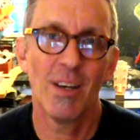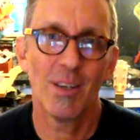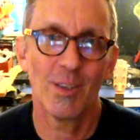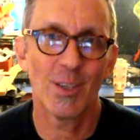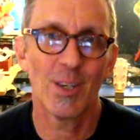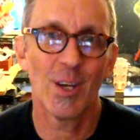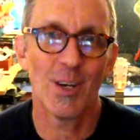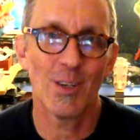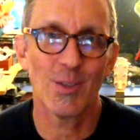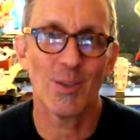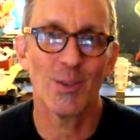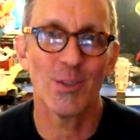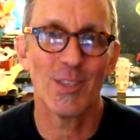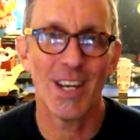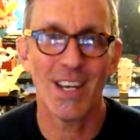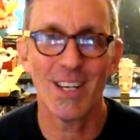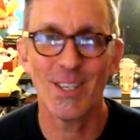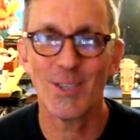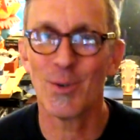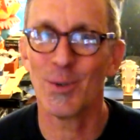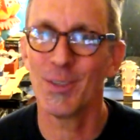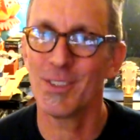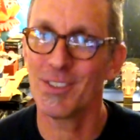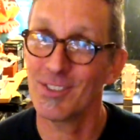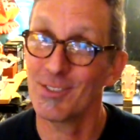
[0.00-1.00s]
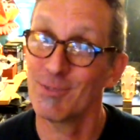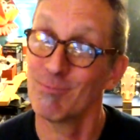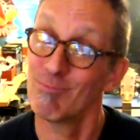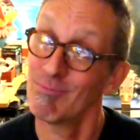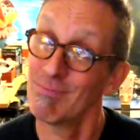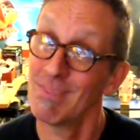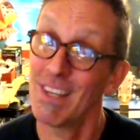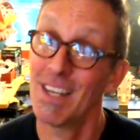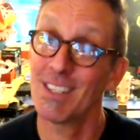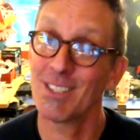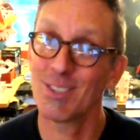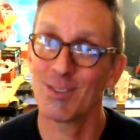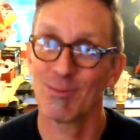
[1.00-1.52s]
guns are dangerous.
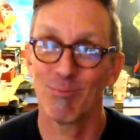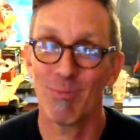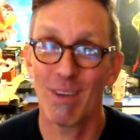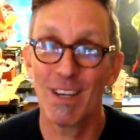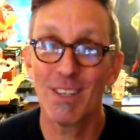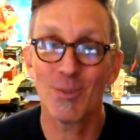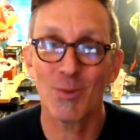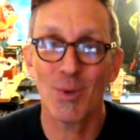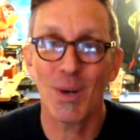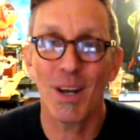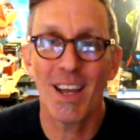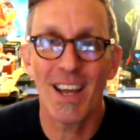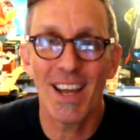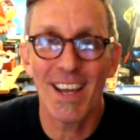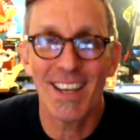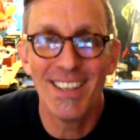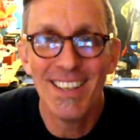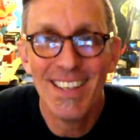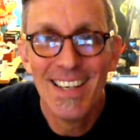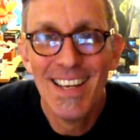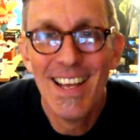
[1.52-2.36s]
That's what I had.